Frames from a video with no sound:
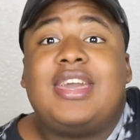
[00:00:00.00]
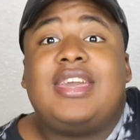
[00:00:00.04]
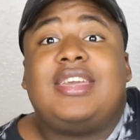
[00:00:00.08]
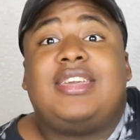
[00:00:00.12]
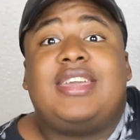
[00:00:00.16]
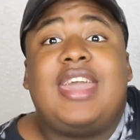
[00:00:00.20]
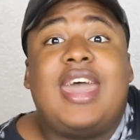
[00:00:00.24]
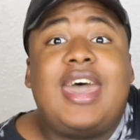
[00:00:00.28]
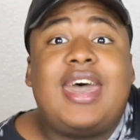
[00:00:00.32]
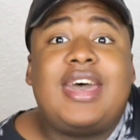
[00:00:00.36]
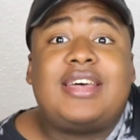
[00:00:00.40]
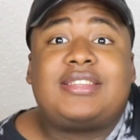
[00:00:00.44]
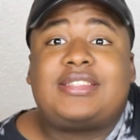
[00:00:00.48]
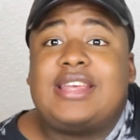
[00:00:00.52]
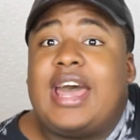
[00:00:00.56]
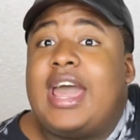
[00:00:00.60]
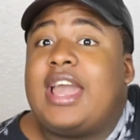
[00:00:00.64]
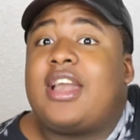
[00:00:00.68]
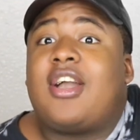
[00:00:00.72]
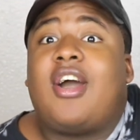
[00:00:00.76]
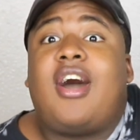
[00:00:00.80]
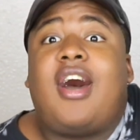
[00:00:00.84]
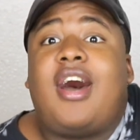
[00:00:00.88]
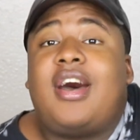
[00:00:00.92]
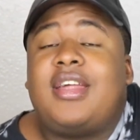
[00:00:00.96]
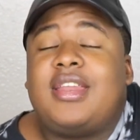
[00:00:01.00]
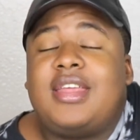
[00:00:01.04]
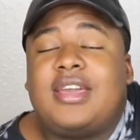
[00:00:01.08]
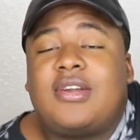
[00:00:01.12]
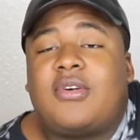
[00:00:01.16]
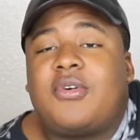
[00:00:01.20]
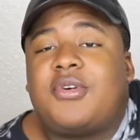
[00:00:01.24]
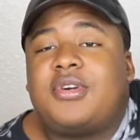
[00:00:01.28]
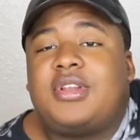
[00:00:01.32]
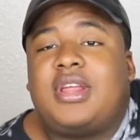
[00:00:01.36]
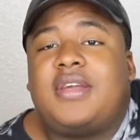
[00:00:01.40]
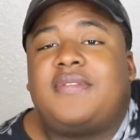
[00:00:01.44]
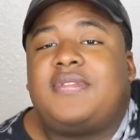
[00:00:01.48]
yes, iconic,
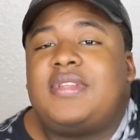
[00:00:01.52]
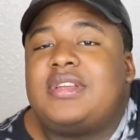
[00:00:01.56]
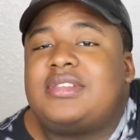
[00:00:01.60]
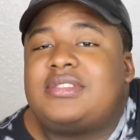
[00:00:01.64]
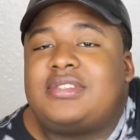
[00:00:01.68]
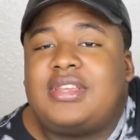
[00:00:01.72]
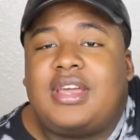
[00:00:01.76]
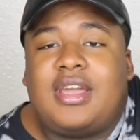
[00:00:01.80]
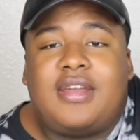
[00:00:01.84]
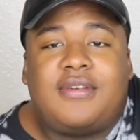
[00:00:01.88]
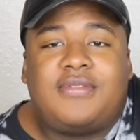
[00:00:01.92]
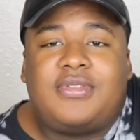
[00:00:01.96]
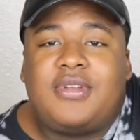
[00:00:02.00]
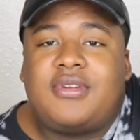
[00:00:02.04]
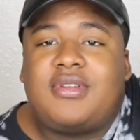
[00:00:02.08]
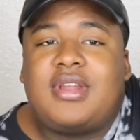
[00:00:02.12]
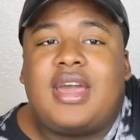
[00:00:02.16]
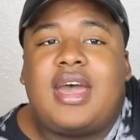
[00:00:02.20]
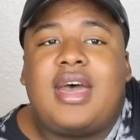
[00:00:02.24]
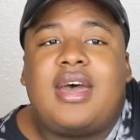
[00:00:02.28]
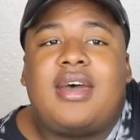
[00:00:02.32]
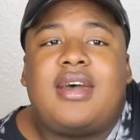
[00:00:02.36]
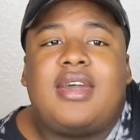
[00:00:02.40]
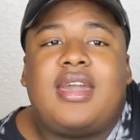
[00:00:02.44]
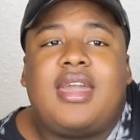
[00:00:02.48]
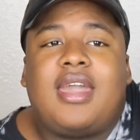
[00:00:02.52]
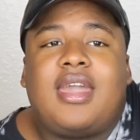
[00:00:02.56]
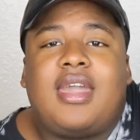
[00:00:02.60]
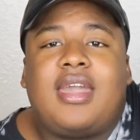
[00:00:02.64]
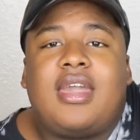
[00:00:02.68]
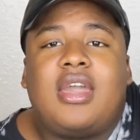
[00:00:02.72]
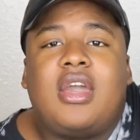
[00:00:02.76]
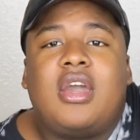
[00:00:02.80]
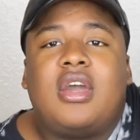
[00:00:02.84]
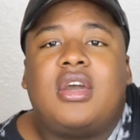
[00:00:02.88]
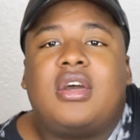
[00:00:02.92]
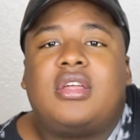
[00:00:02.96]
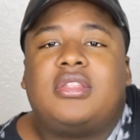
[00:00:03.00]
or if they're not
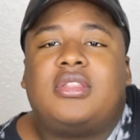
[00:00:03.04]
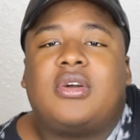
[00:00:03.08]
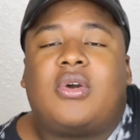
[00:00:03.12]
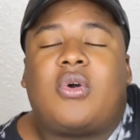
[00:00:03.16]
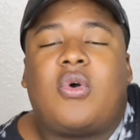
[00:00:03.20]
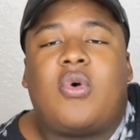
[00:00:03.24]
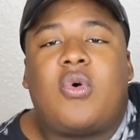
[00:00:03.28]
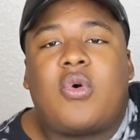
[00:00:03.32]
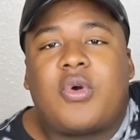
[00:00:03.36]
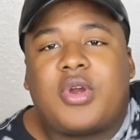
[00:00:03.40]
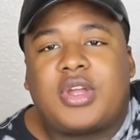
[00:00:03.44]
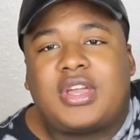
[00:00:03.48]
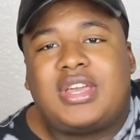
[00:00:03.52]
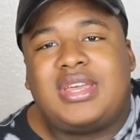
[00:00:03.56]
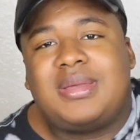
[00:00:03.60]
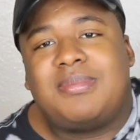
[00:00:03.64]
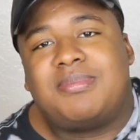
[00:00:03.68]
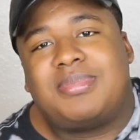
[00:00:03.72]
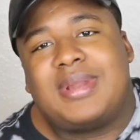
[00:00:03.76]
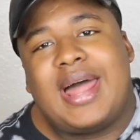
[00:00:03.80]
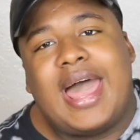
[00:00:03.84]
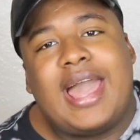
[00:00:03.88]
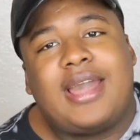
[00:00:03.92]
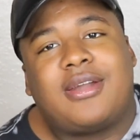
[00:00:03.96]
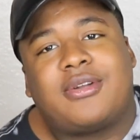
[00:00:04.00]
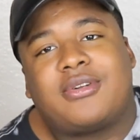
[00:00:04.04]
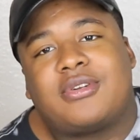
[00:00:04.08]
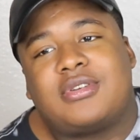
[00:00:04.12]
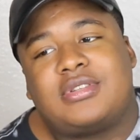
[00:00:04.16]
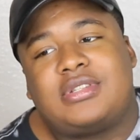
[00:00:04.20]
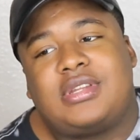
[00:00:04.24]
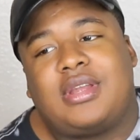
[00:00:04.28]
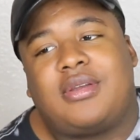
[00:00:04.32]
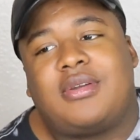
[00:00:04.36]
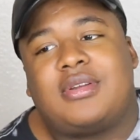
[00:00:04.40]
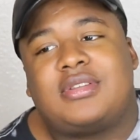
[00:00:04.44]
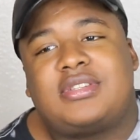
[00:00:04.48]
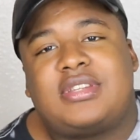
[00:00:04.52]
the quirky black girl
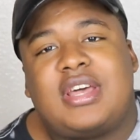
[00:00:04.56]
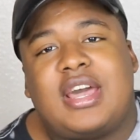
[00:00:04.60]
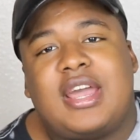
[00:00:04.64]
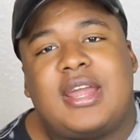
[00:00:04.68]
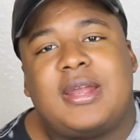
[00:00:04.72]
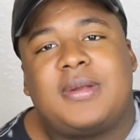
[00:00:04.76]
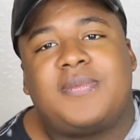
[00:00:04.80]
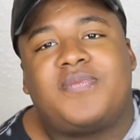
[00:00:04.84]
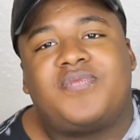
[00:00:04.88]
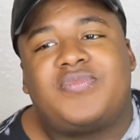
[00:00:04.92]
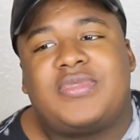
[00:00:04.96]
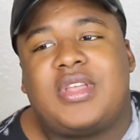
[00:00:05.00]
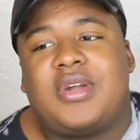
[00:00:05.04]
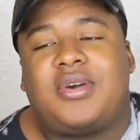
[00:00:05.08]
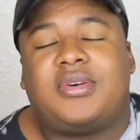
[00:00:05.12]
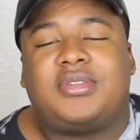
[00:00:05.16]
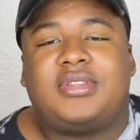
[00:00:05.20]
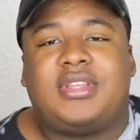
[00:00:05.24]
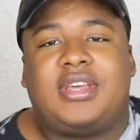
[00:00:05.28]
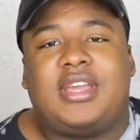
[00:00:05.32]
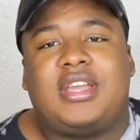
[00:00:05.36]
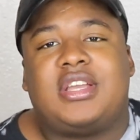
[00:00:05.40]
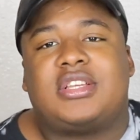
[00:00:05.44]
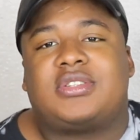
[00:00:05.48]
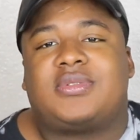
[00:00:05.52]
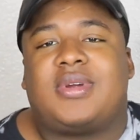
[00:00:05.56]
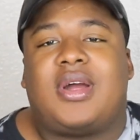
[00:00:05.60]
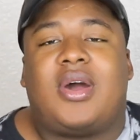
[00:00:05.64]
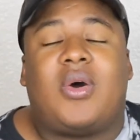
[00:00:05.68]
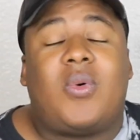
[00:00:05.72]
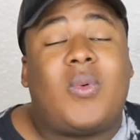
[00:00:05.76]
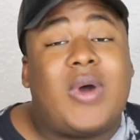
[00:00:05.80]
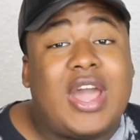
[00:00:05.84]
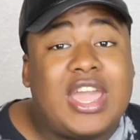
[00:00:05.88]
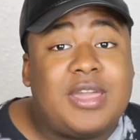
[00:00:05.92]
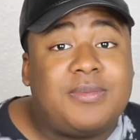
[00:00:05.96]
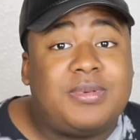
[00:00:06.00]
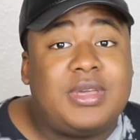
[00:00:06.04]
stereotype that only hangs around
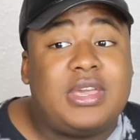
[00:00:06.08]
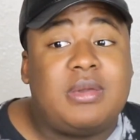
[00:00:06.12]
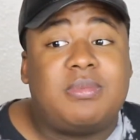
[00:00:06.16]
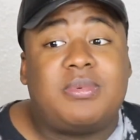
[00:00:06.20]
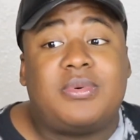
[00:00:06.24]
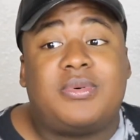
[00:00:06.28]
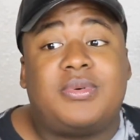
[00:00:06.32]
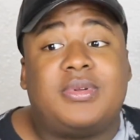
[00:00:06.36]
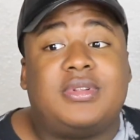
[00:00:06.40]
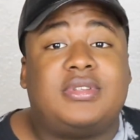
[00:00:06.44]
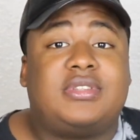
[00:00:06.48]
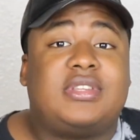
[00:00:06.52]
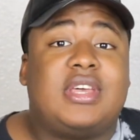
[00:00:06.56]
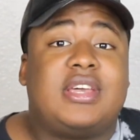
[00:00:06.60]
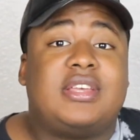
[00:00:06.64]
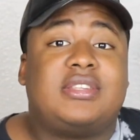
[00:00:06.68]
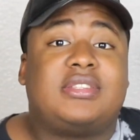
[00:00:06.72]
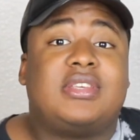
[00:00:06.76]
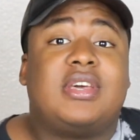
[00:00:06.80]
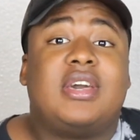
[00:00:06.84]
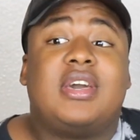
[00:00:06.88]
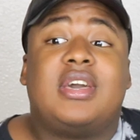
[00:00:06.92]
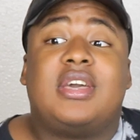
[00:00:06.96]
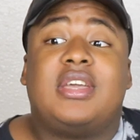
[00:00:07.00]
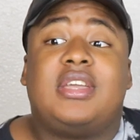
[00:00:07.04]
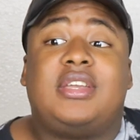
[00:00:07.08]
white people and says,